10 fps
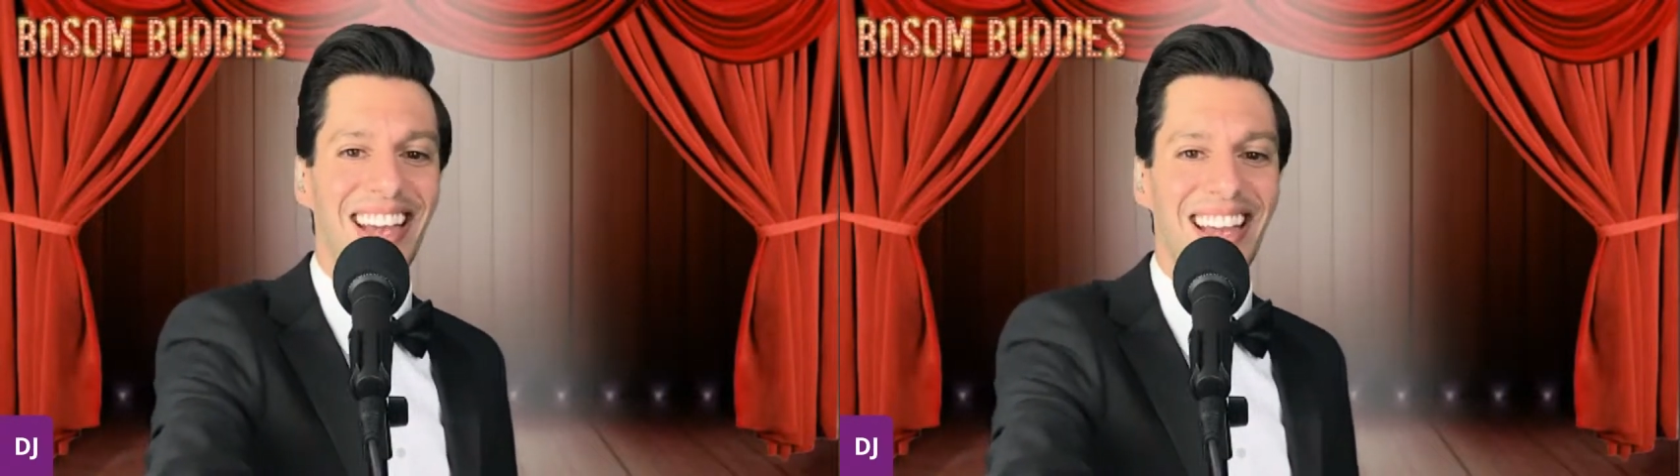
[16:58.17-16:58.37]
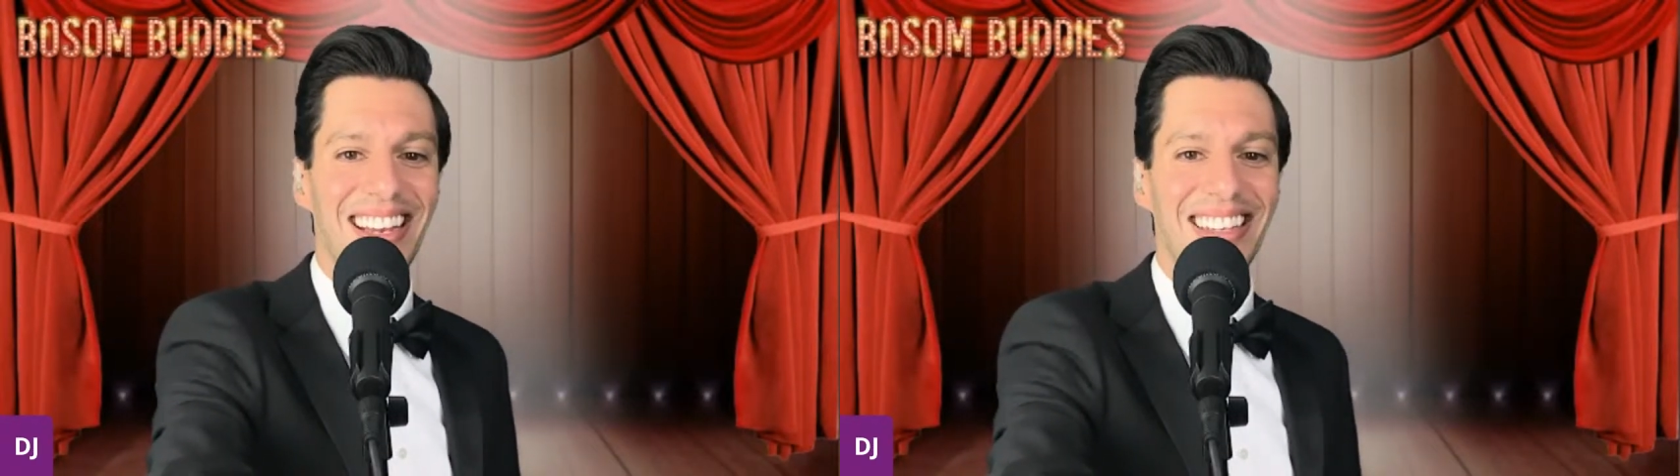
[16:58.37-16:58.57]

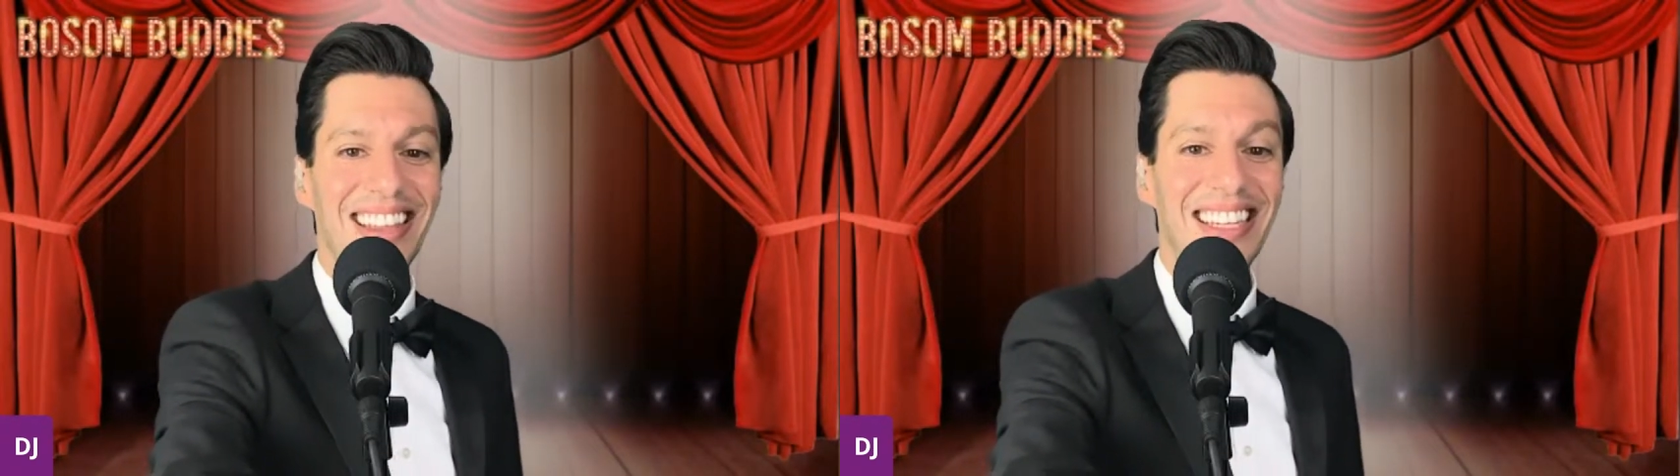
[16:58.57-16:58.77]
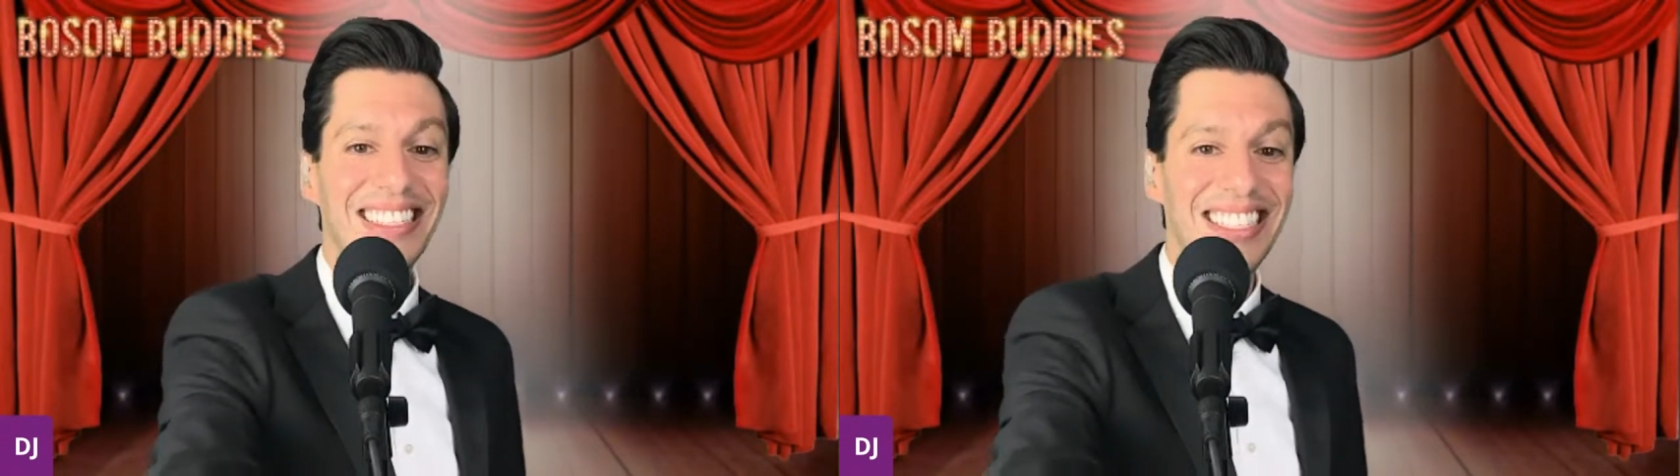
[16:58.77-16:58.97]
and
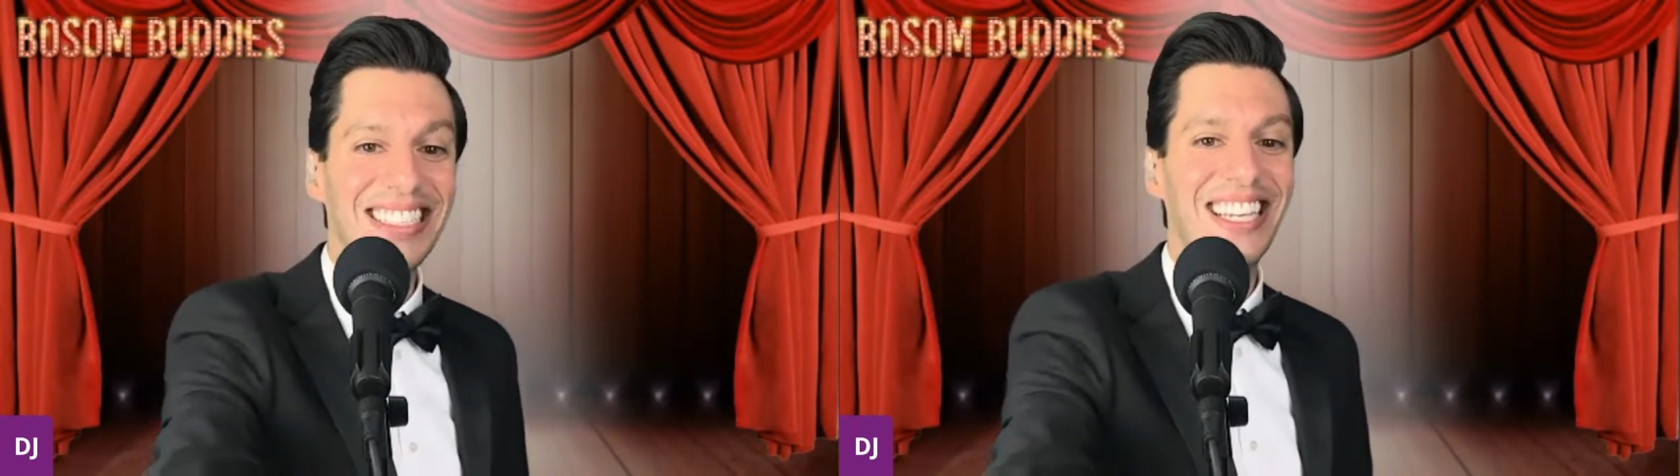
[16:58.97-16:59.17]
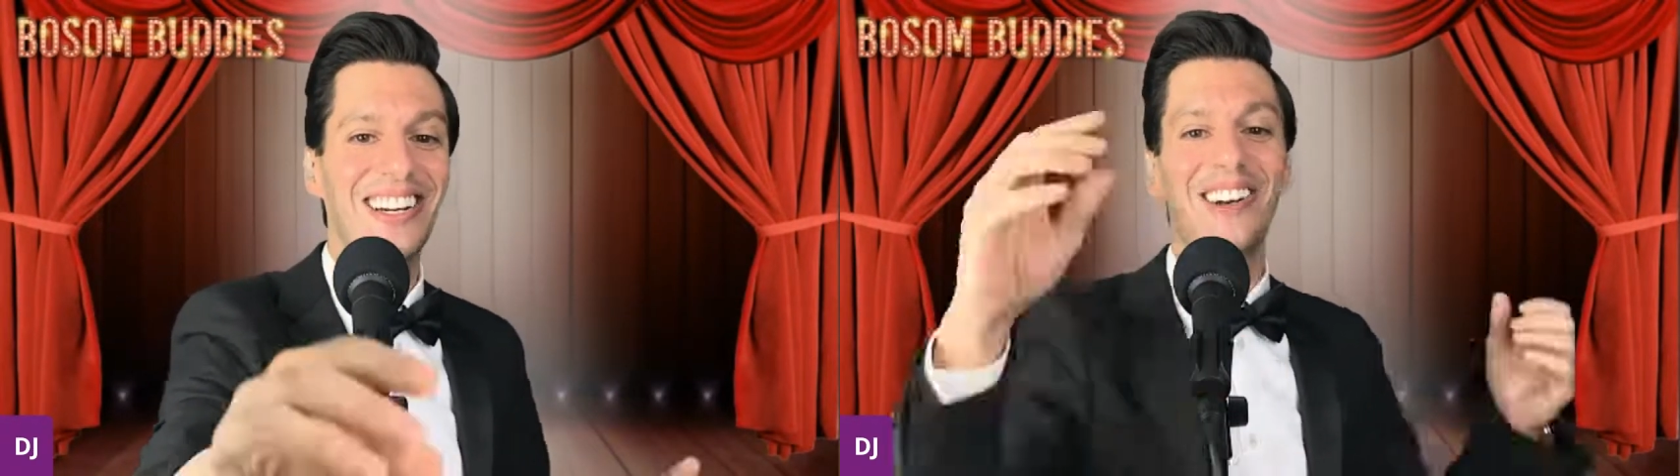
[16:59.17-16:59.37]
Lindsay's
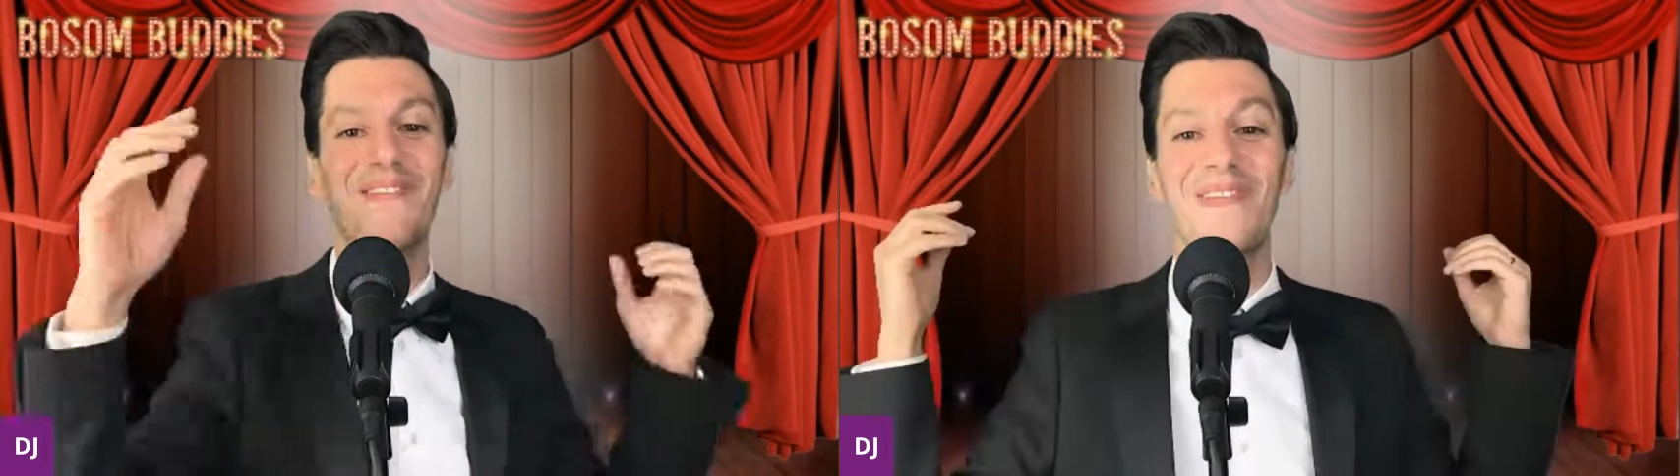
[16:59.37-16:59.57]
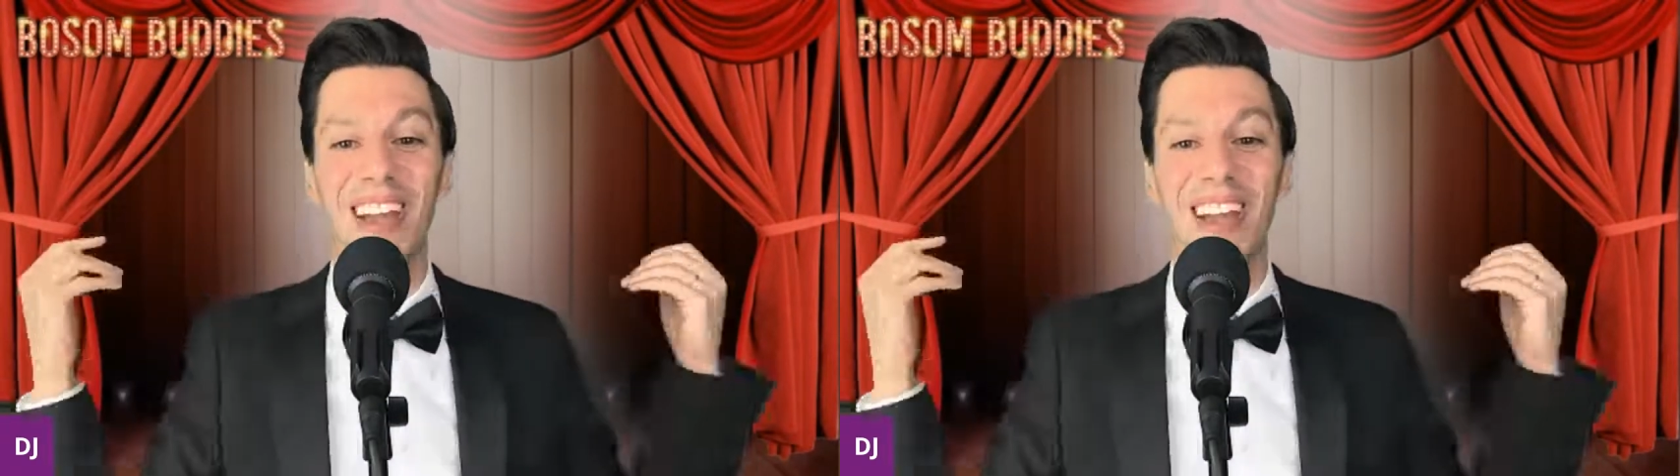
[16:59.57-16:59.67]
here, and